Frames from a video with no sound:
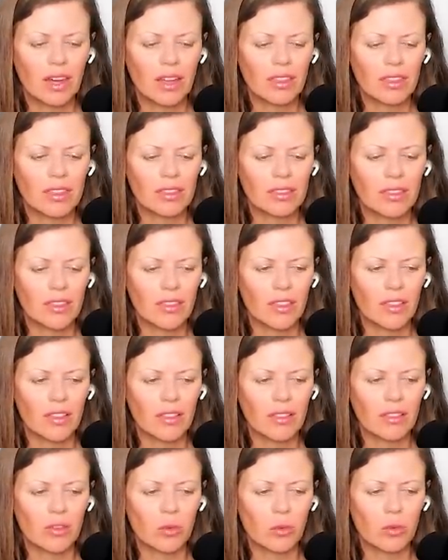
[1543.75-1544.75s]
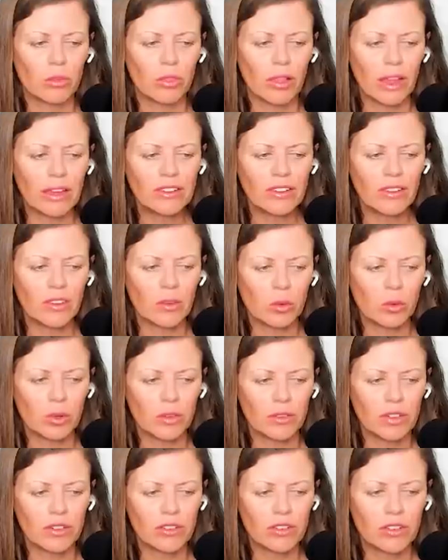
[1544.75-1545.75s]
I think that the, the lesson the
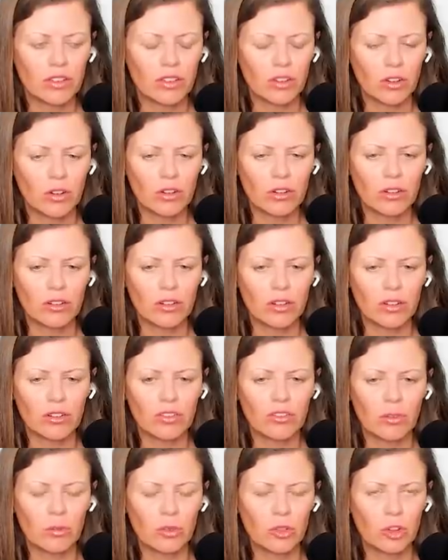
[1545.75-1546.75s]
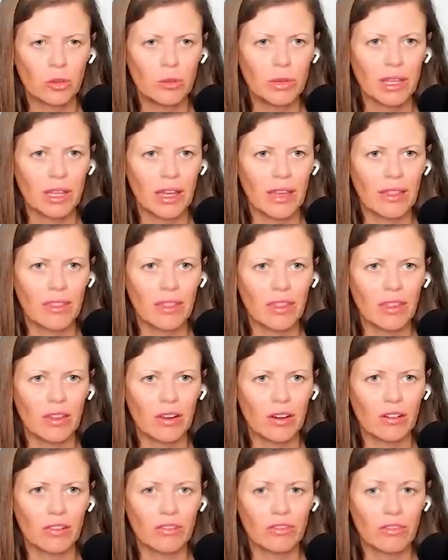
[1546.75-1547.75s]
world needs to learn from Germany and
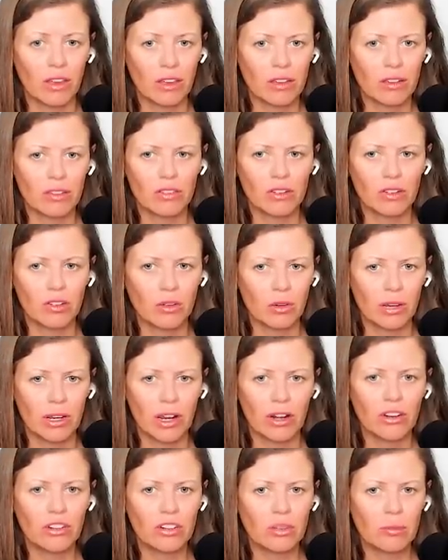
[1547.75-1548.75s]
their failed green energy